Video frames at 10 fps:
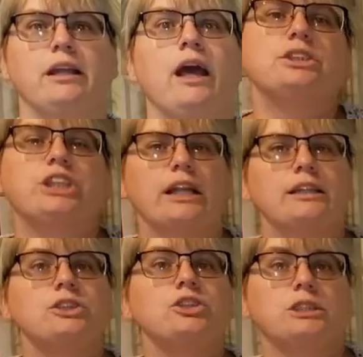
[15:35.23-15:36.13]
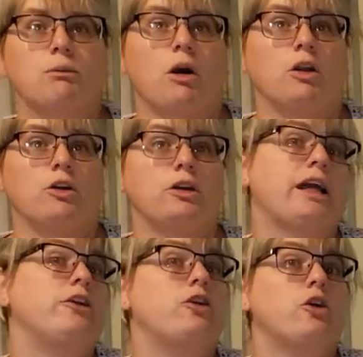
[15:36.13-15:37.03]
Shetlands are smaller, and
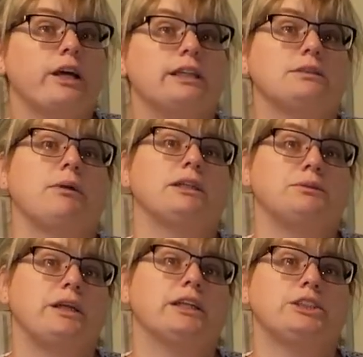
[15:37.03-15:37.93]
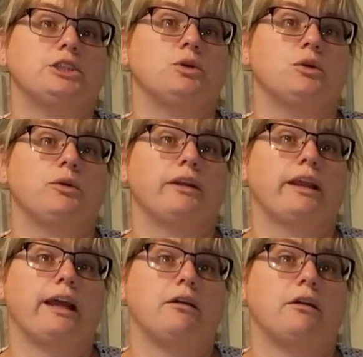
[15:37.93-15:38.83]
you don't get as much meat as you would with
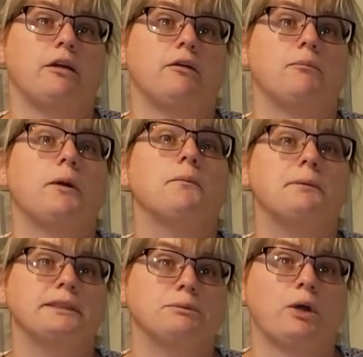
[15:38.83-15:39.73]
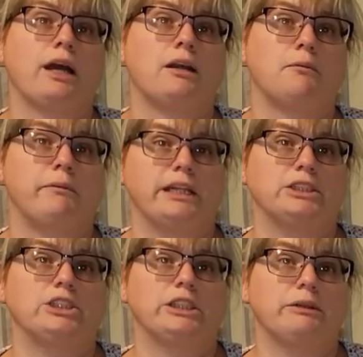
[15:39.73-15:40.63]
a purpose bred meat
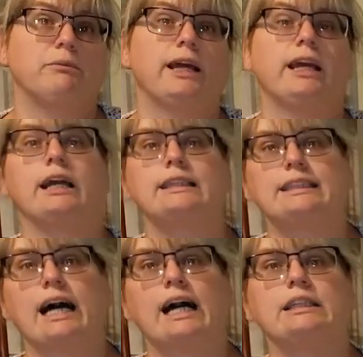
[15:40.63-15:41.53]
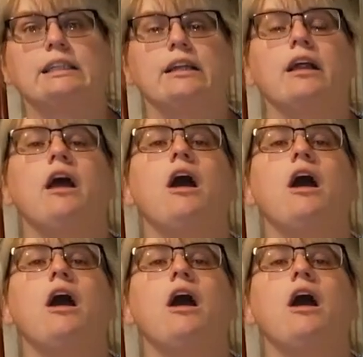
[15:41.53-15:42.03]
sheep, like a Katahdin,